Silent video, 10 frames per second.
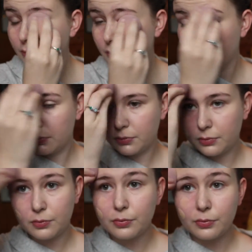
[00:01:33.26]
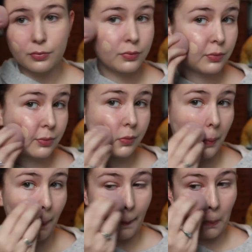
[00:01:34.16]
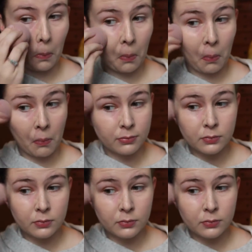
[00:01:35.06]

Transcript: Nothing is said.